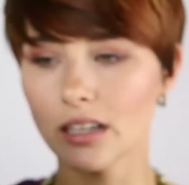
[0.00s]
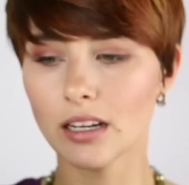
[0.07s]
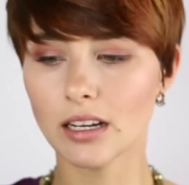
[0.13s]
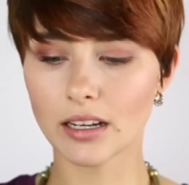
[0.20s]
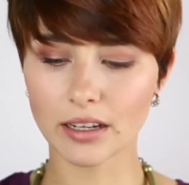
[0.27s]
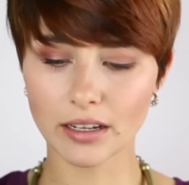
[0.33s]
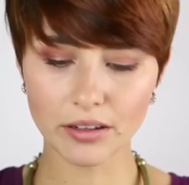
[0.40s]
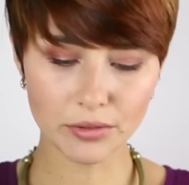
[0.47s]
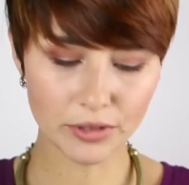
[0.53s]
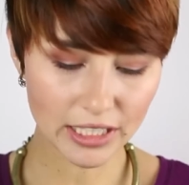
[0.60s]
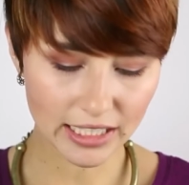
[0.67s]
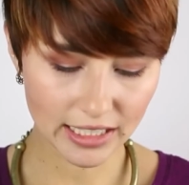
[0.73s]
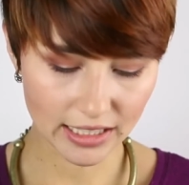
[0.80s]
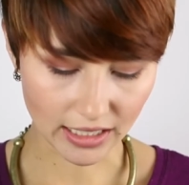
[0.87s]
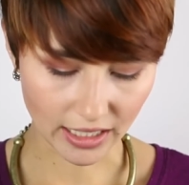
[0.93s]

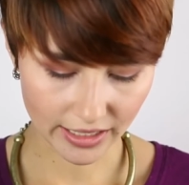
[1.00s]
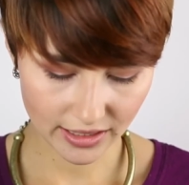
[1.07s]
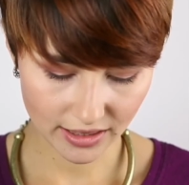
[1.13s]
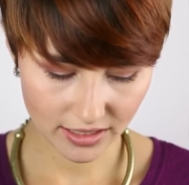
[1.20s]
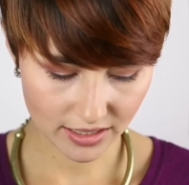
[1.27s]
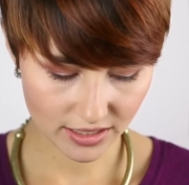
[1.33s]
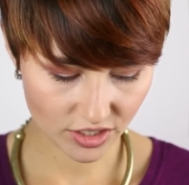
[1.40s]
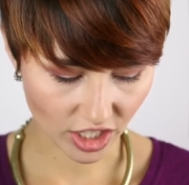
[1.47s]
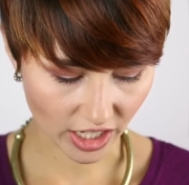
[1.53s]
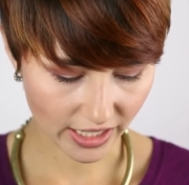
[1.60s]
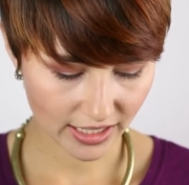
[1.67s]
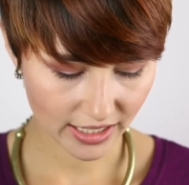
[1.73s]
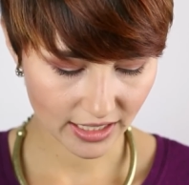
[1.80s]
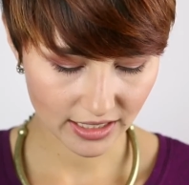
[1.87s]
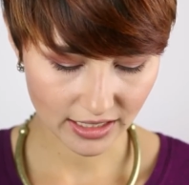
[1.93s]
Really like this
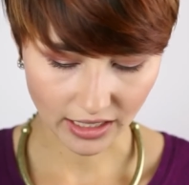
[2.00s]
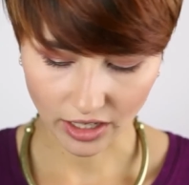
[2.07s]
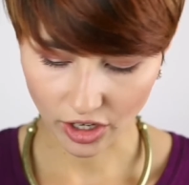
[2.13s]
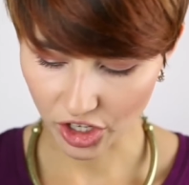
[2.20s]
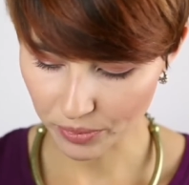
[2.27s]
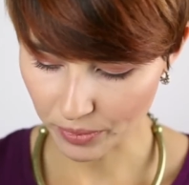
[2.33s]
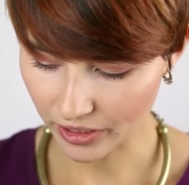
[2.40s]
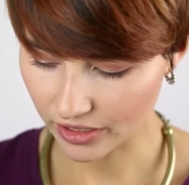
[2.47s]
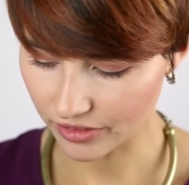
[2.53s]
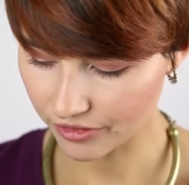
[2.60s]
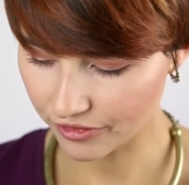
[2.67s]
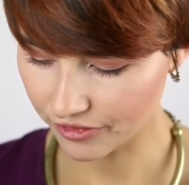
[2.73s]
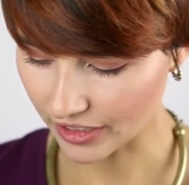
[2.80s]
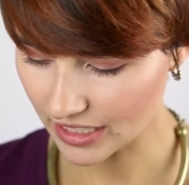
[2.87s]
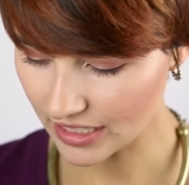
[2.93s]
jacket. I hope I can
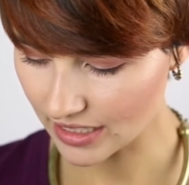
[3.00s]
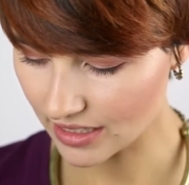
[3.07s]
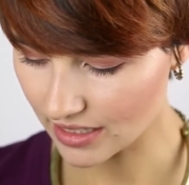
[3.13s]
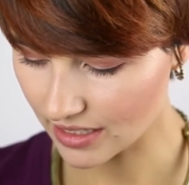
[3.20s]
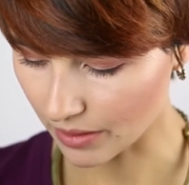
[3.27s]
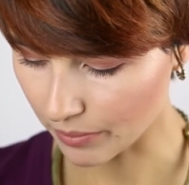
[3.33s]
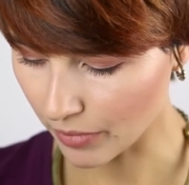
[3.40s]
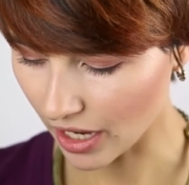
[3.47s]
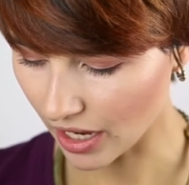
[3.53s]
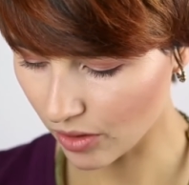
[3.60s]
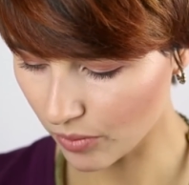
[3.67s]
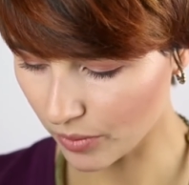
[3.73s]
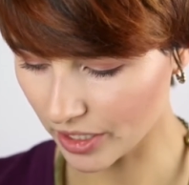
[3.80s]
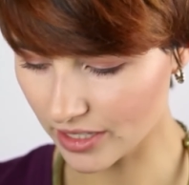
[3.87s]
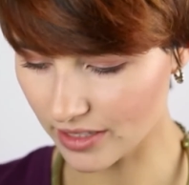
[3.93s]
fix it
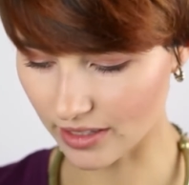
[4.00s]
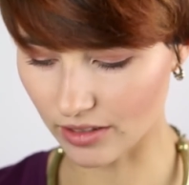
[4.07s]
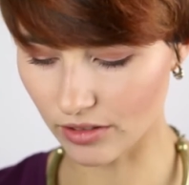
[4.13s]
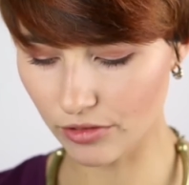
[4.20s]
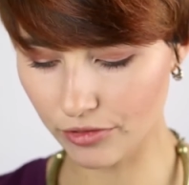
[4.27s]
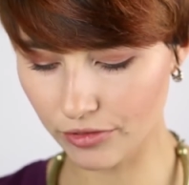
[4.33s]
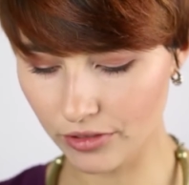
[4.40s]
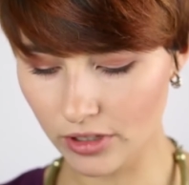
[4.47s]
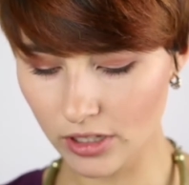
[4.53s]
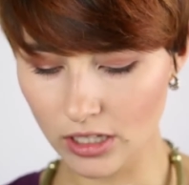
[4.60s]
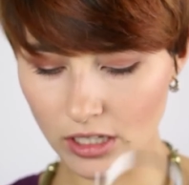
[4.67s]
somehow myself.